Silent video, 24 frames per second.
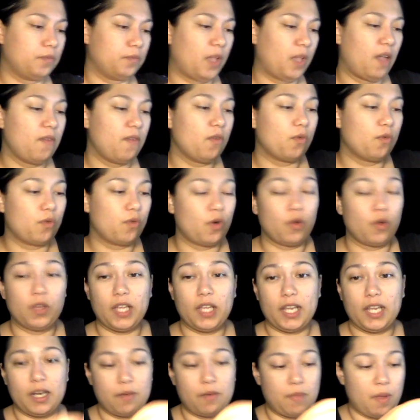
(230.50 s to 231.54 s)
I have a
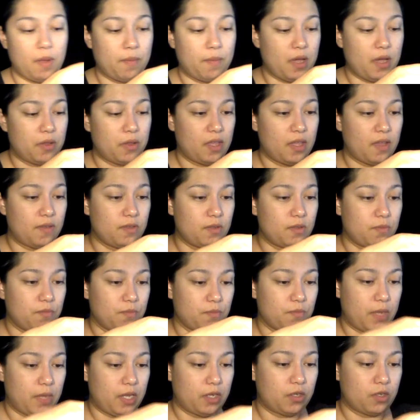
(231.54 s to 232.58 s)
Rolade in my mouth. I have some
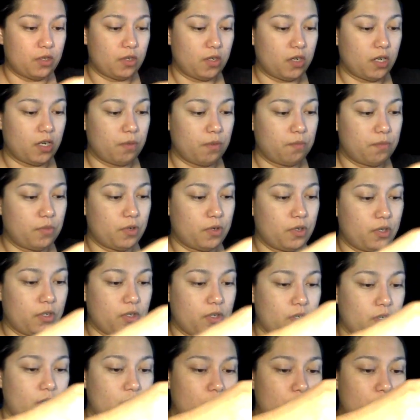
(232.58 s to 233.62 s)
major heartburn
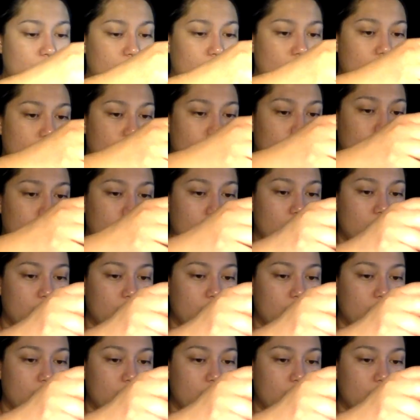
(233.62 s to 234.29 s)
going on.